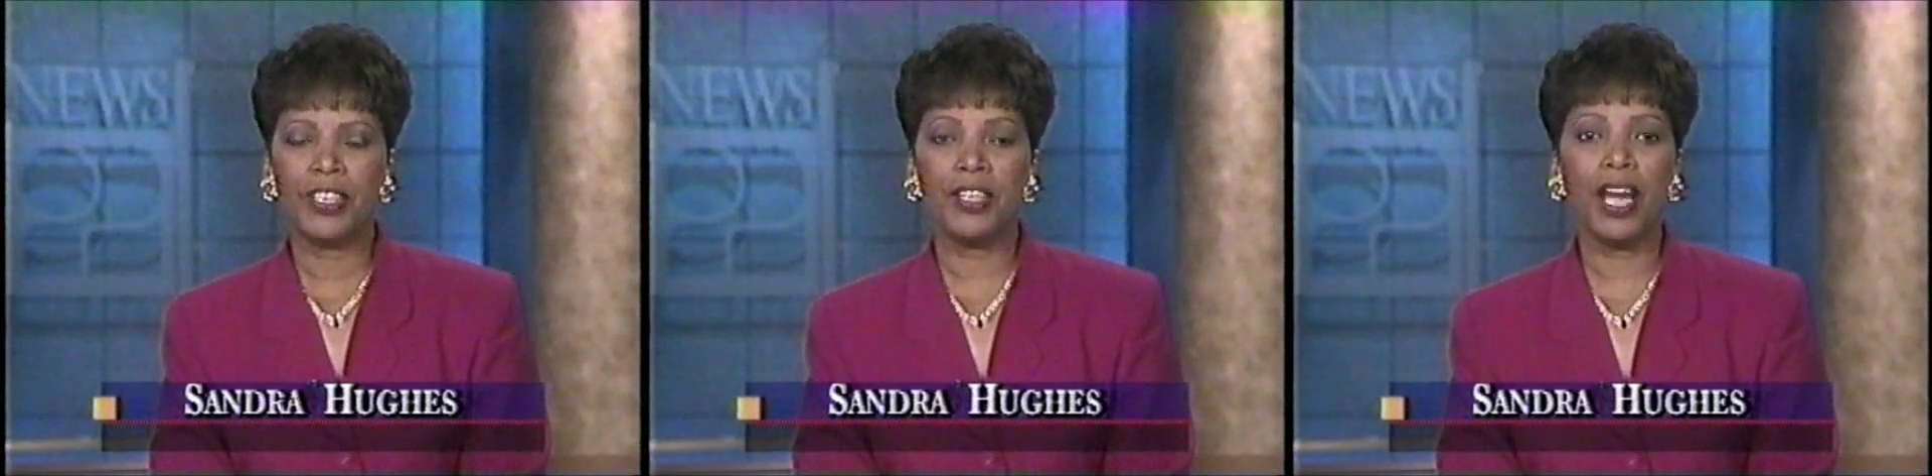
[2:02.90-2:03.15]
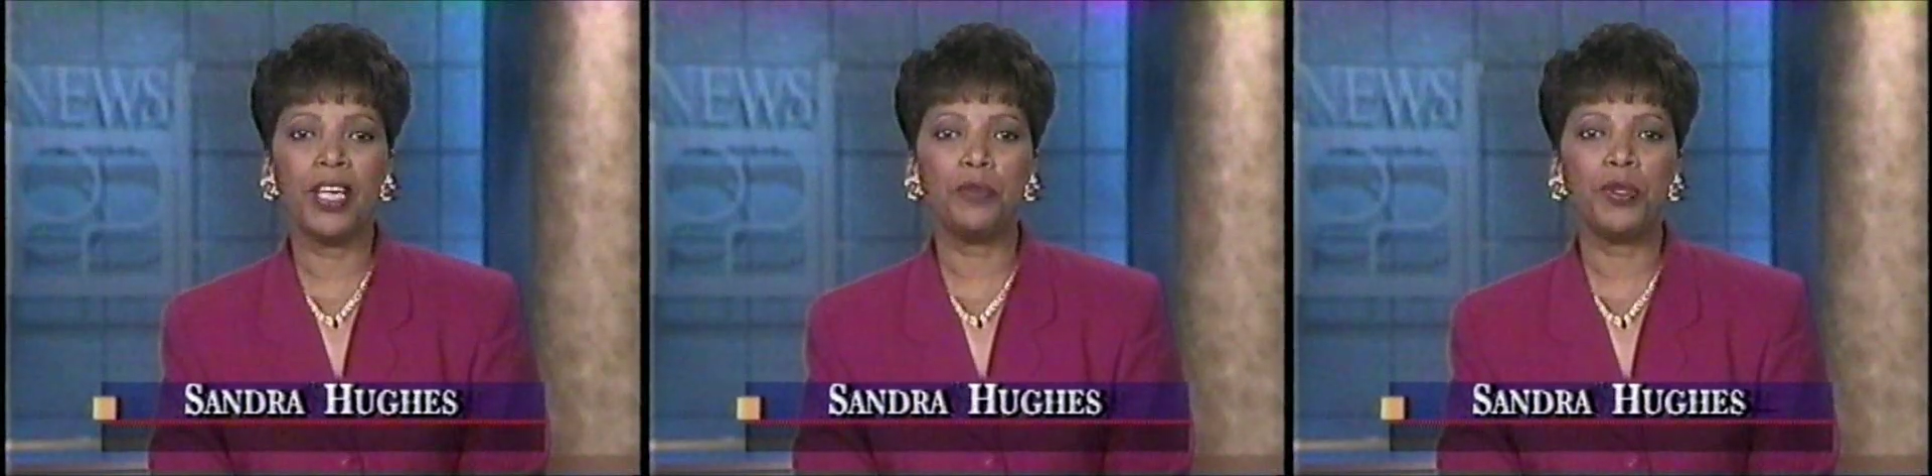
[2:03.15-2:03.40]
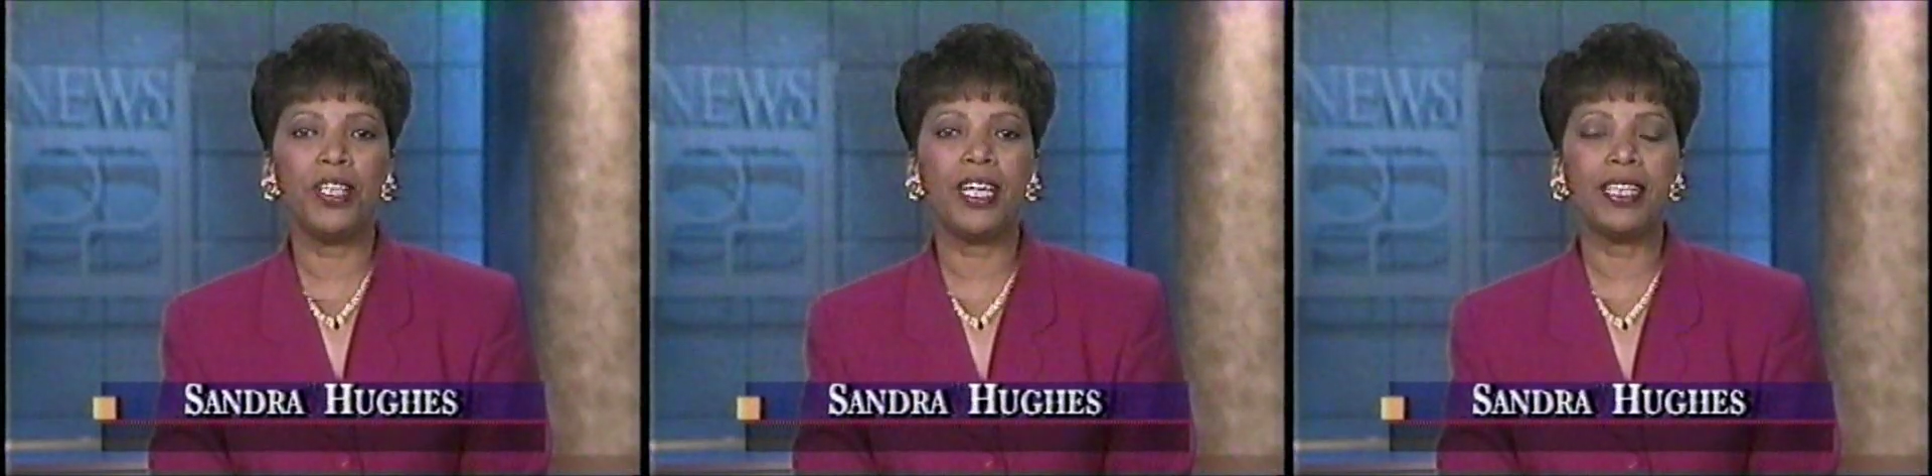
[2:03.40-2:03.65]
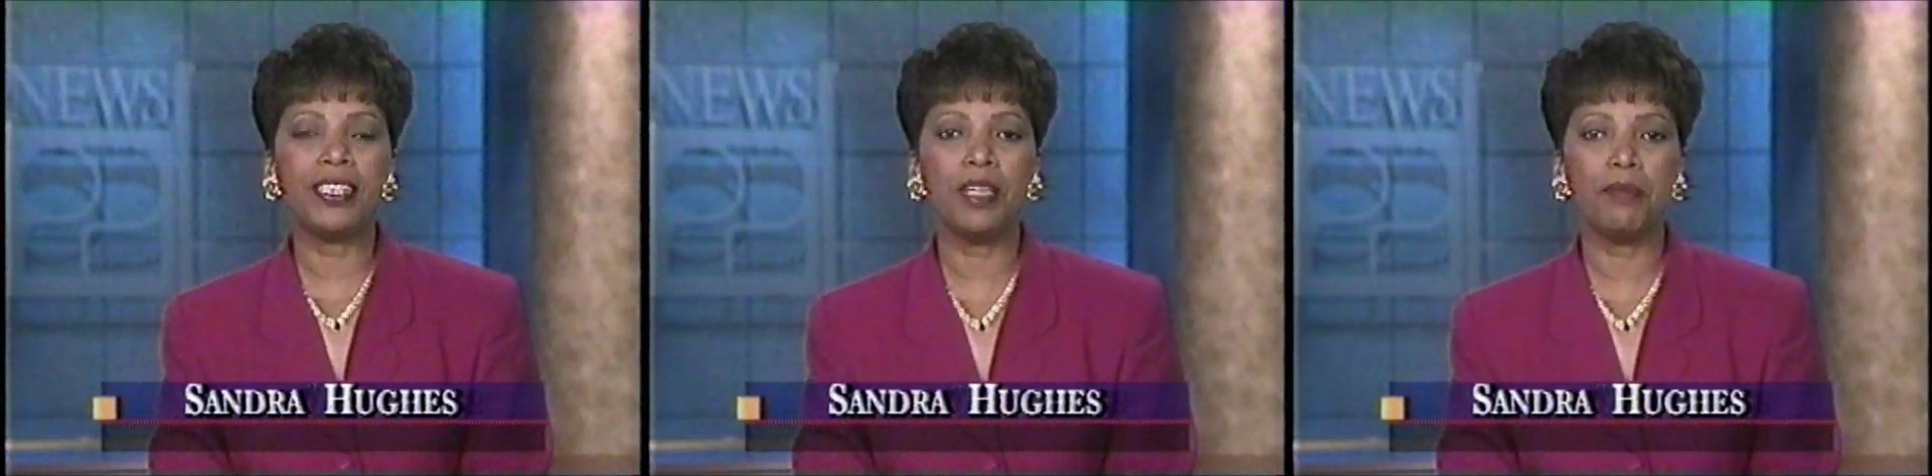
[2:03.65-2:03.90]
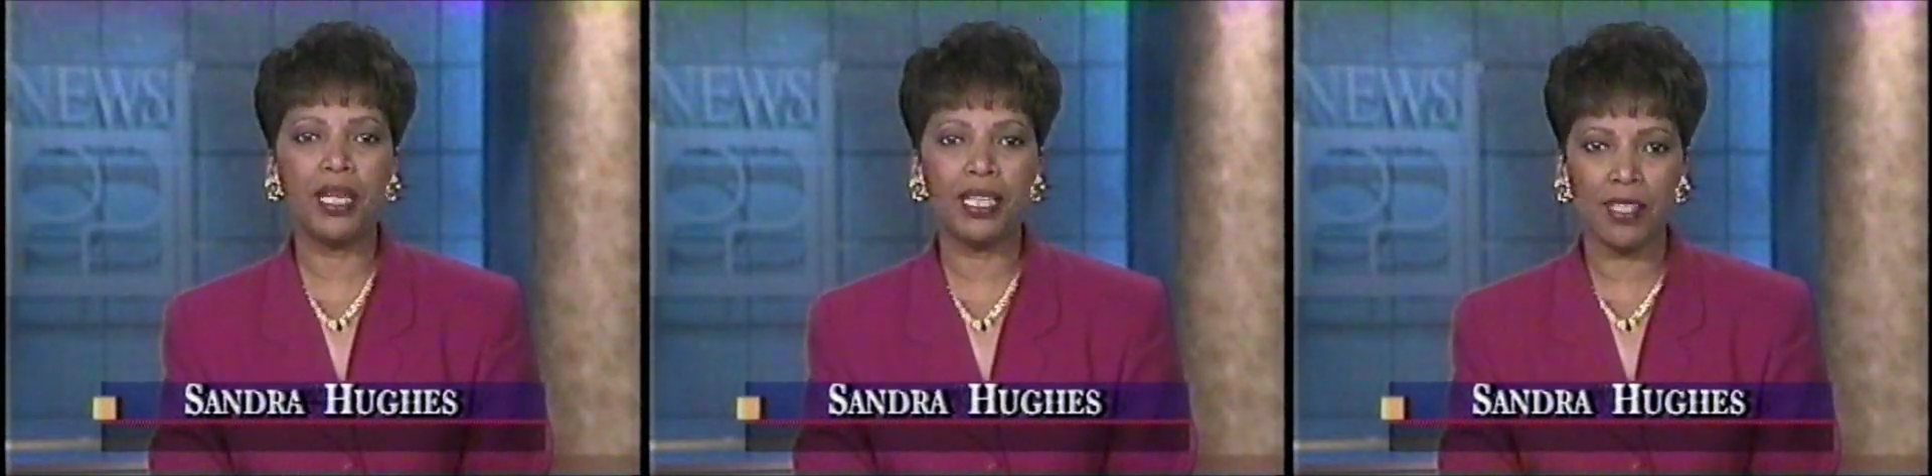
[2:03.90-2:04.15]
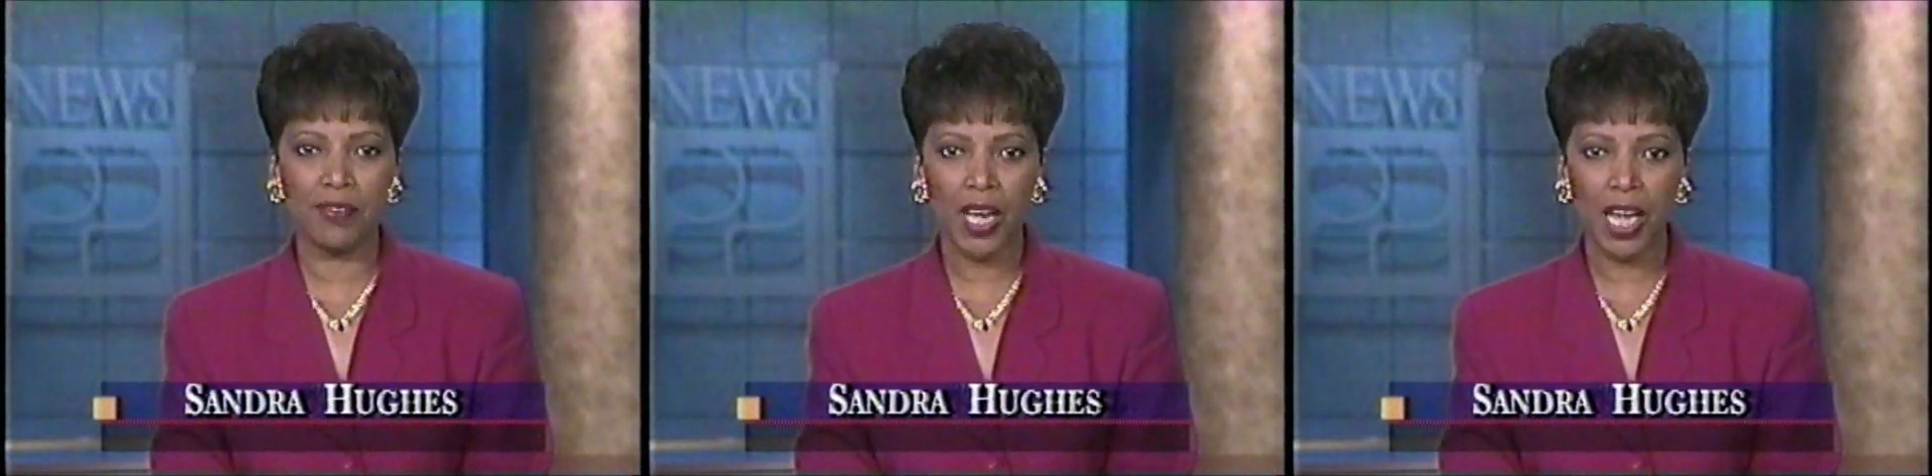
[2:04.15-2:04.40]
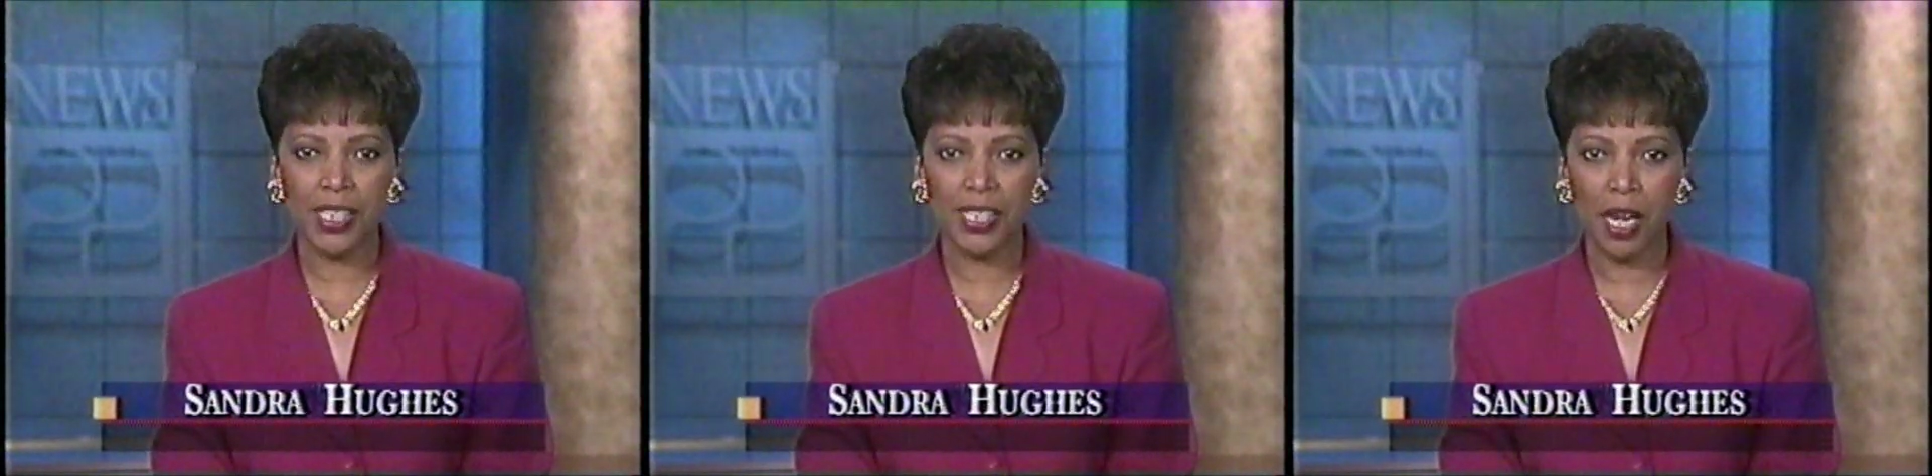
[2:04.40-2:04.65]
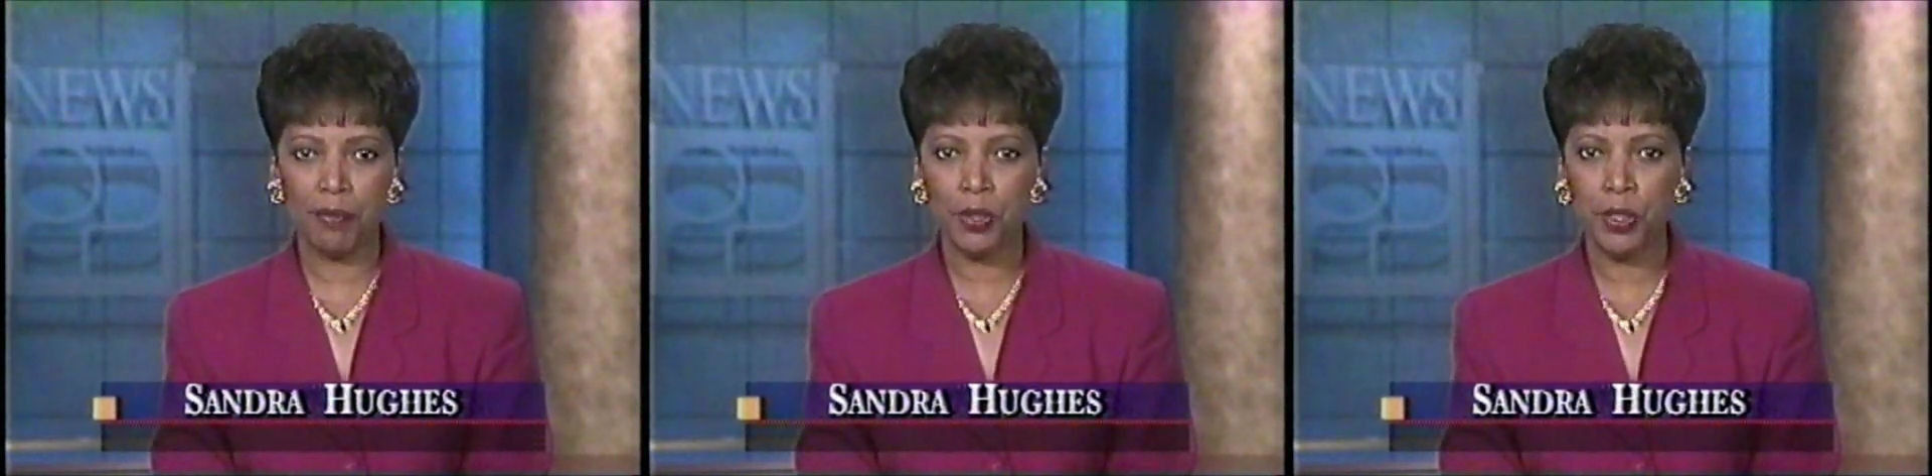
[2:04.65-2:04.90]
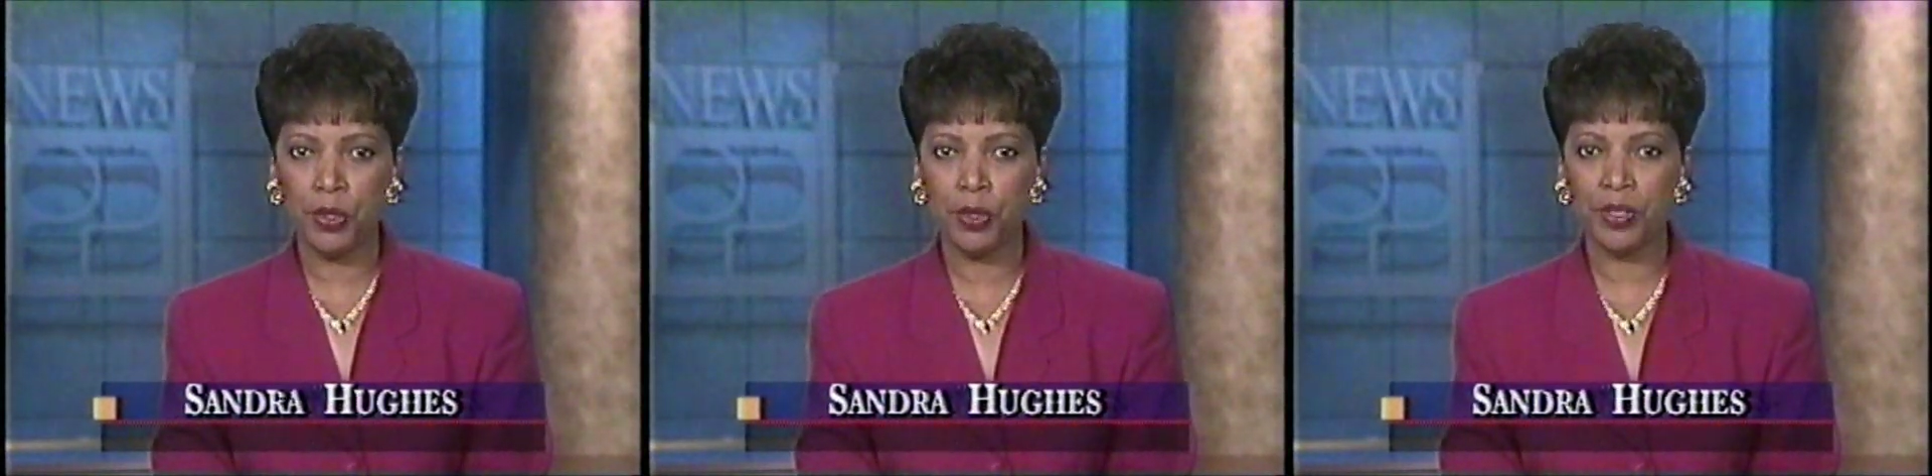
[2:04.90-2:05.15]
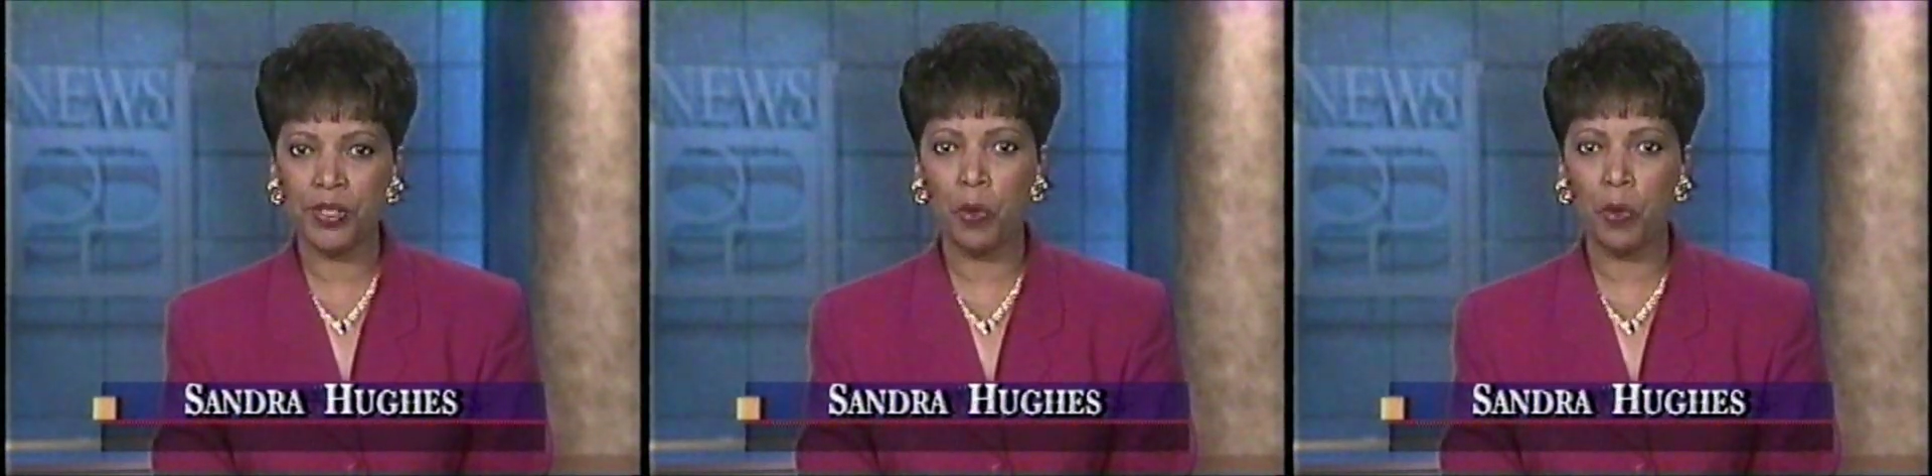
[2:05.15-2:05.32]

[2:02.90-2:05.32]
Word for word: Tonight, when you get 10 minutes of nonstop news,